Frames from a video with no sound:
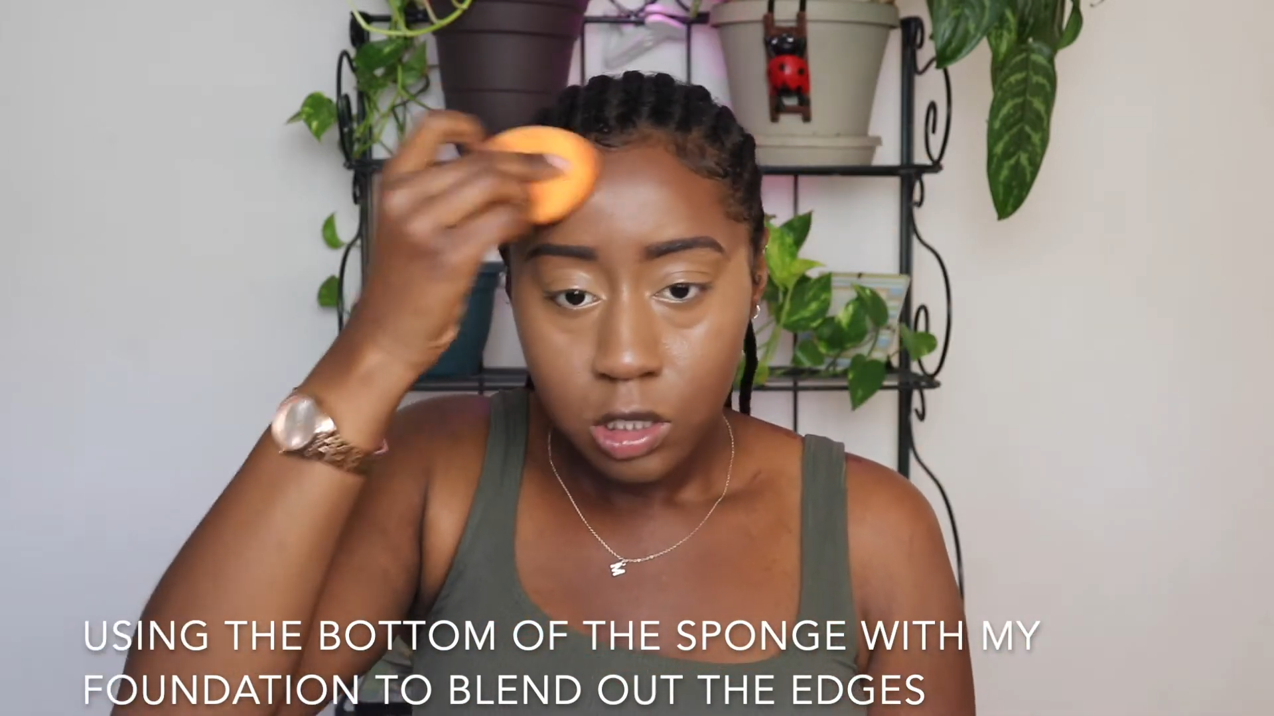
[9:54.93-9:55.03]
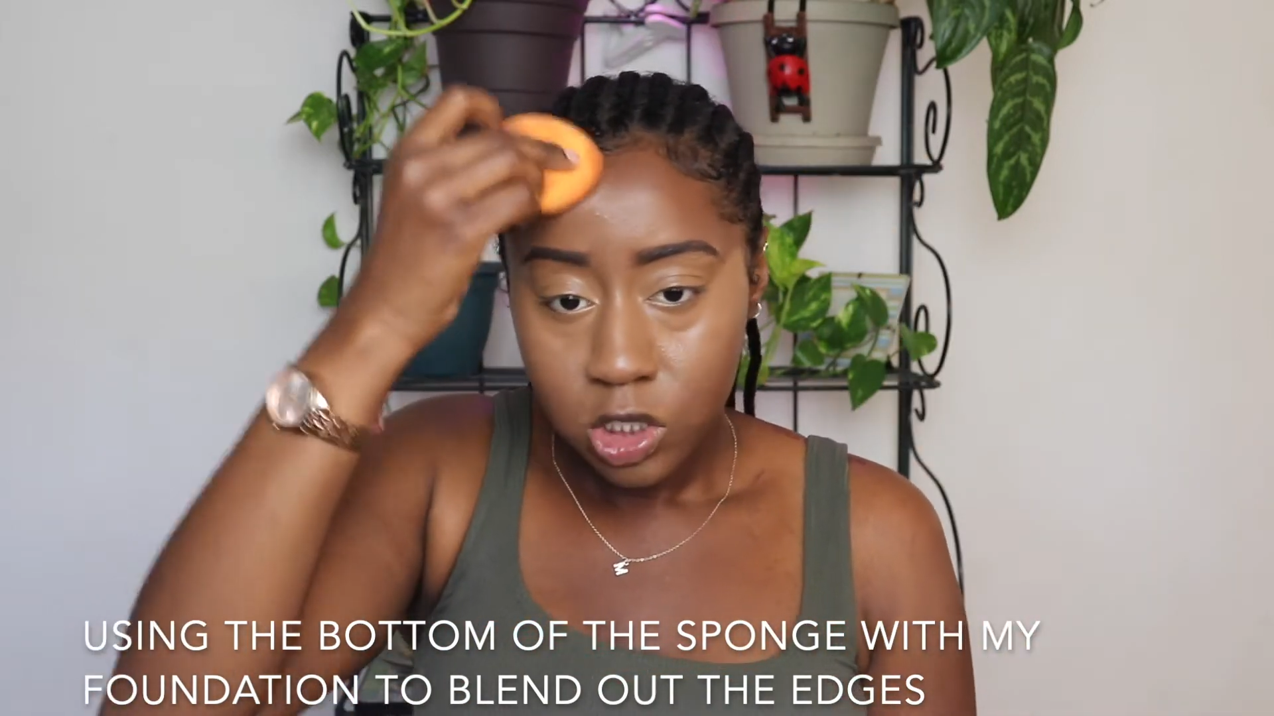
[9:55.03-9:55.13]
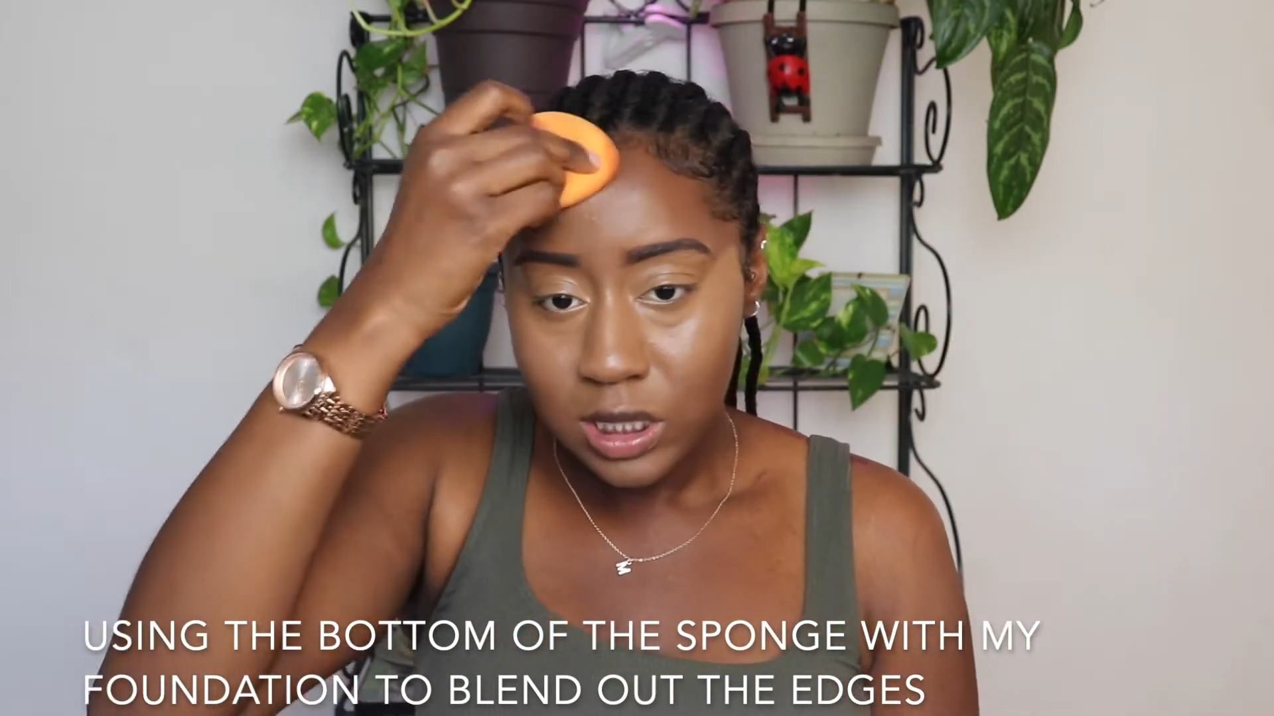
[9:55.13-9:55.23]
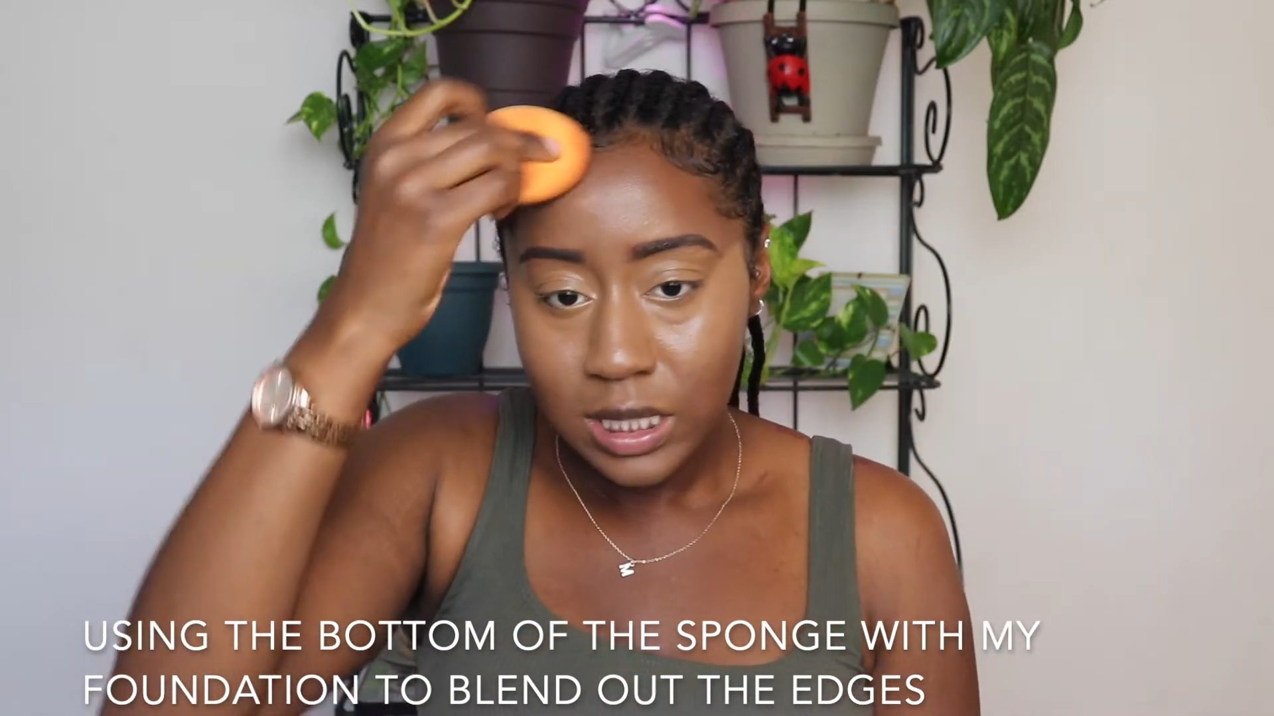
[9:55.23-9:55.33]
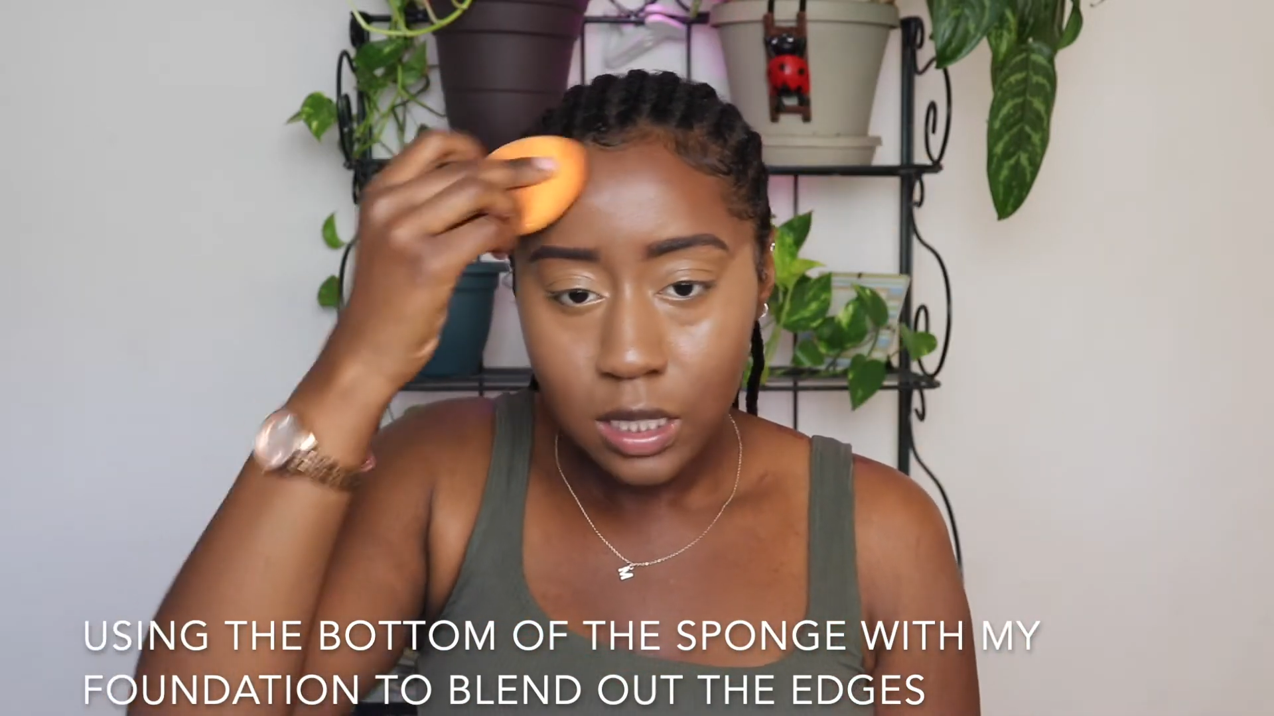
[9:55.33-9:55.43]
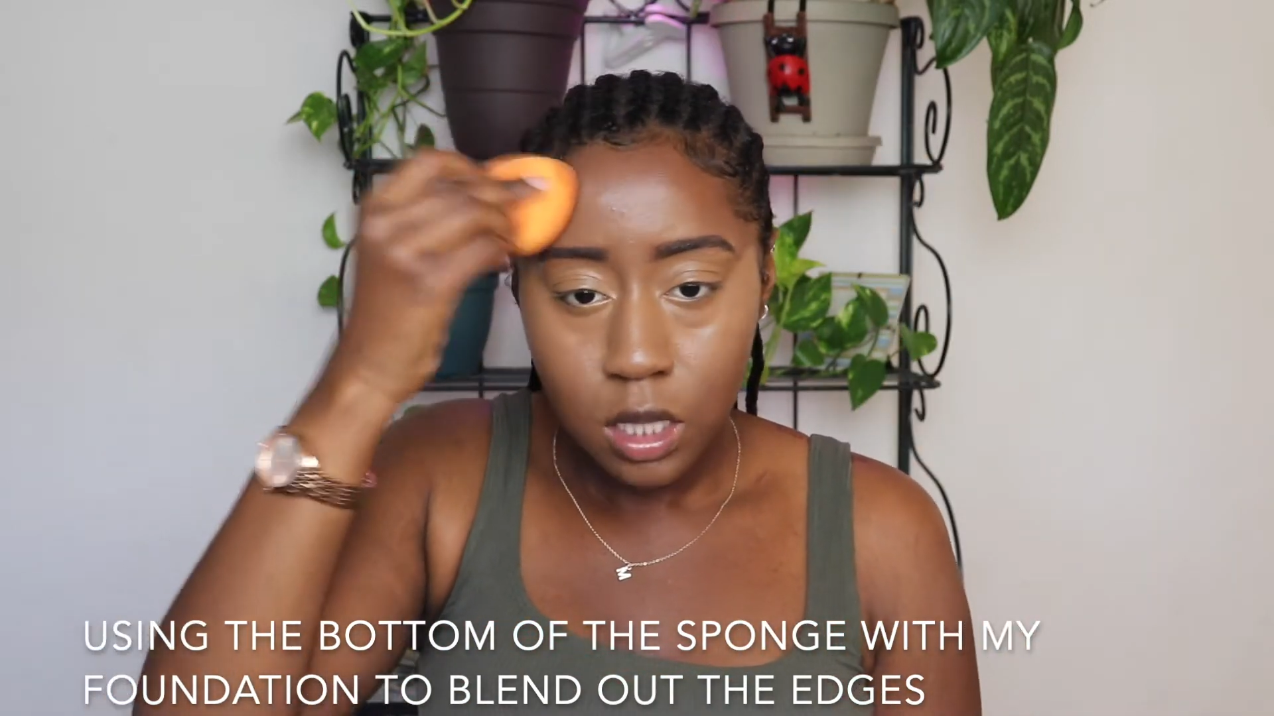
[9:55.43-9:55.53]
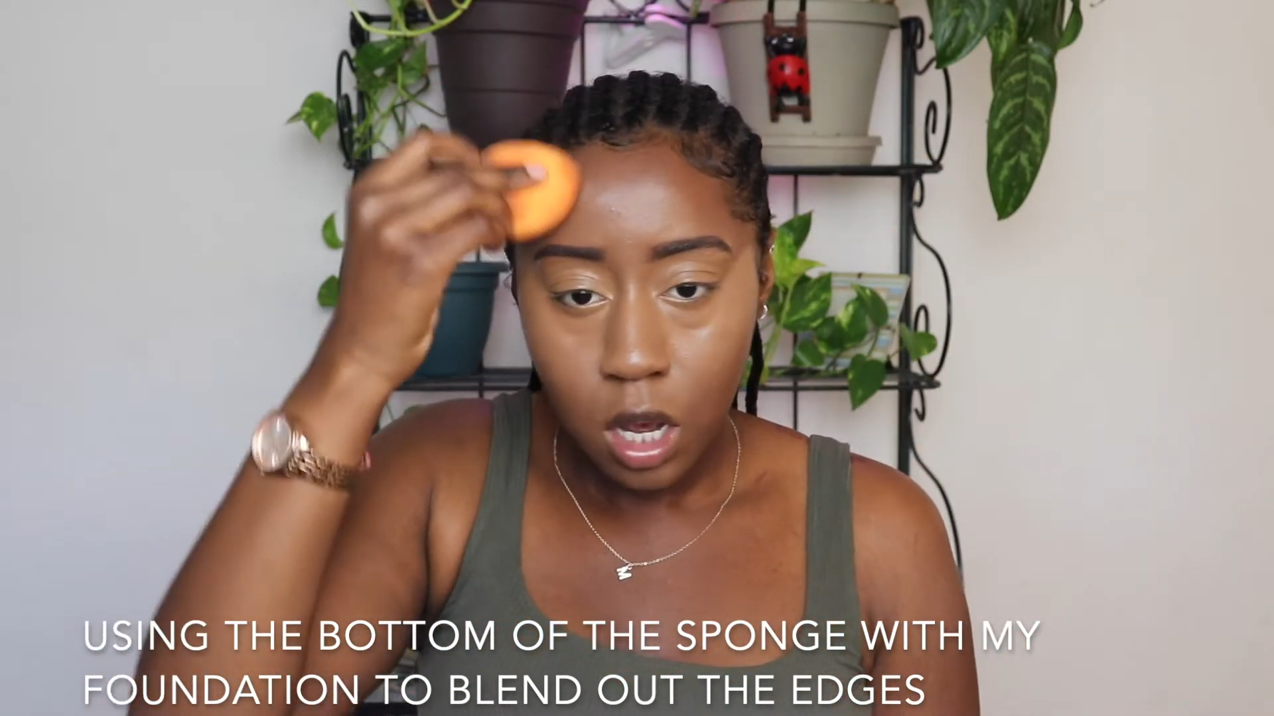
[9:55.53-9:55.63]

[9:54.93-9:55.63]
Just getting